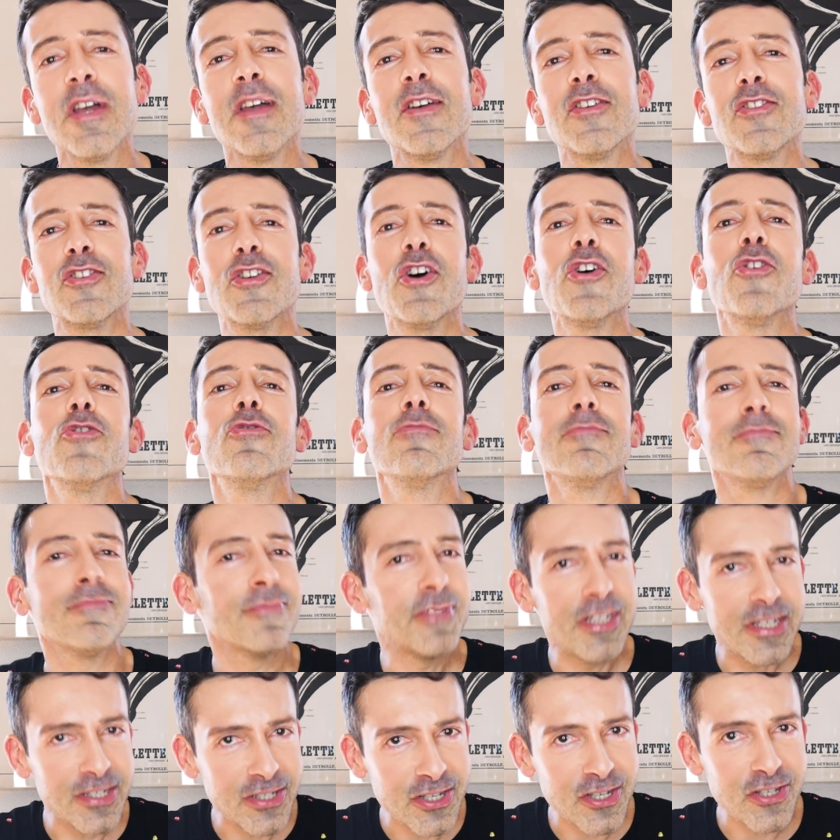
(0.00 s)
So
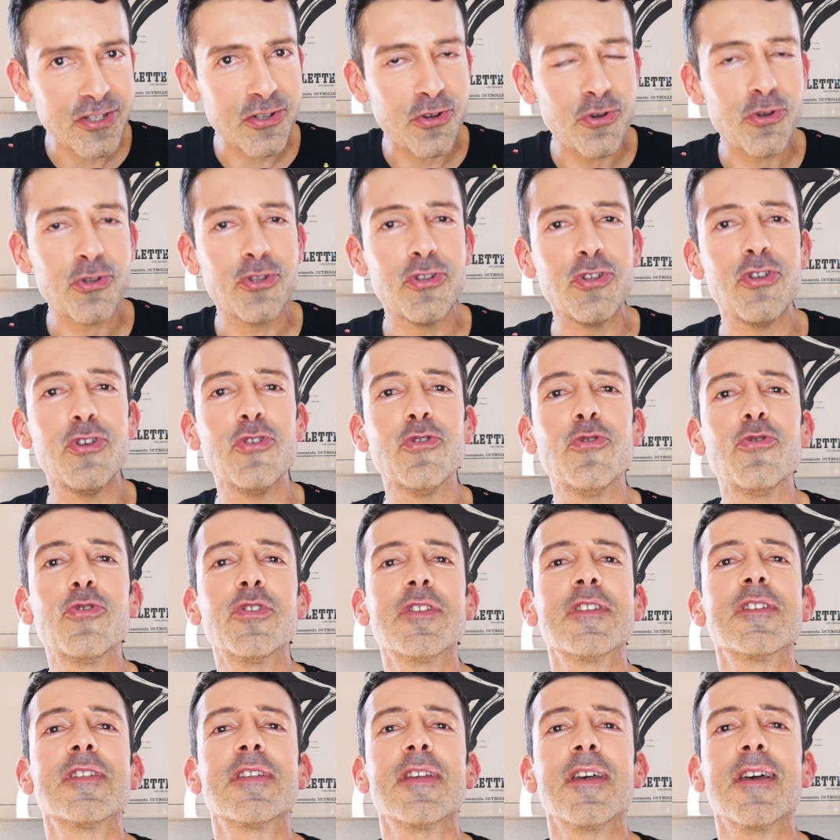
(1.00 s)
this is good
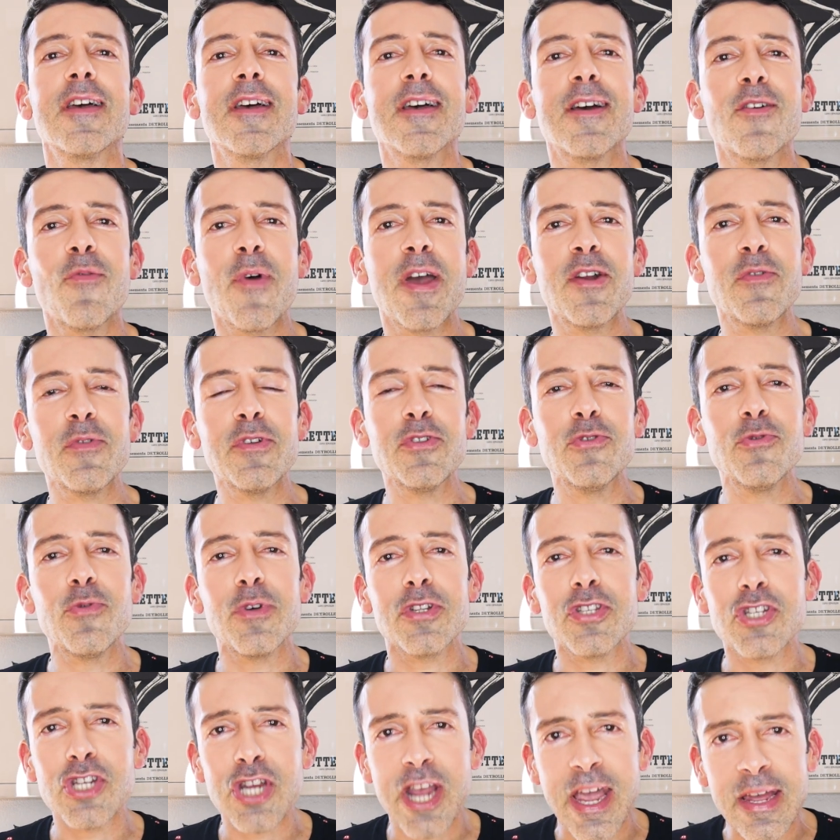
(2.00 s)
news. When we do a
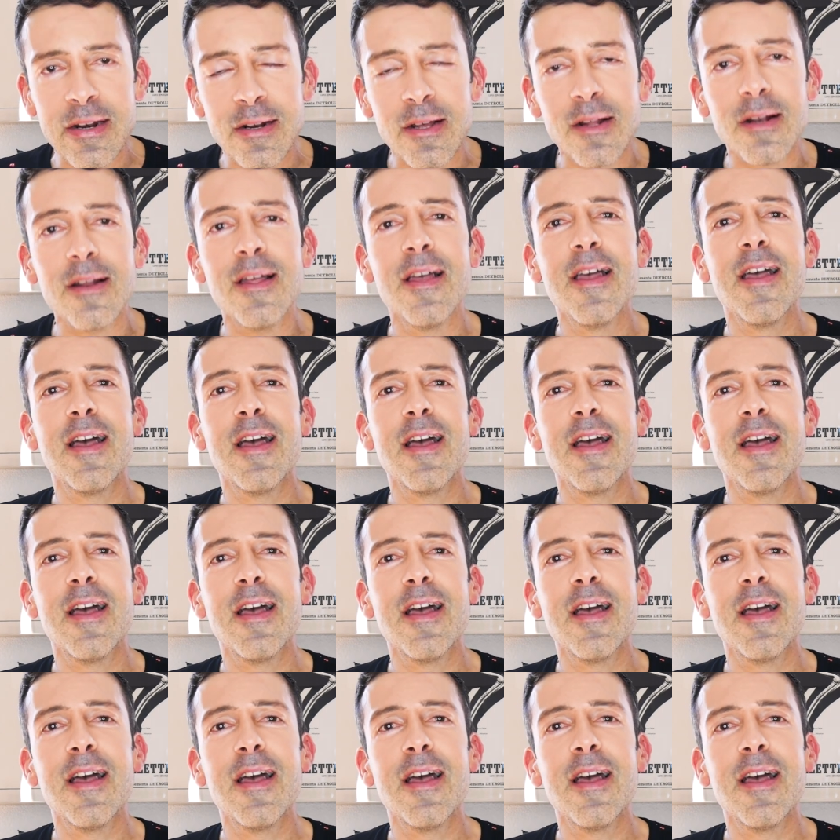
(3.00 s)
channel,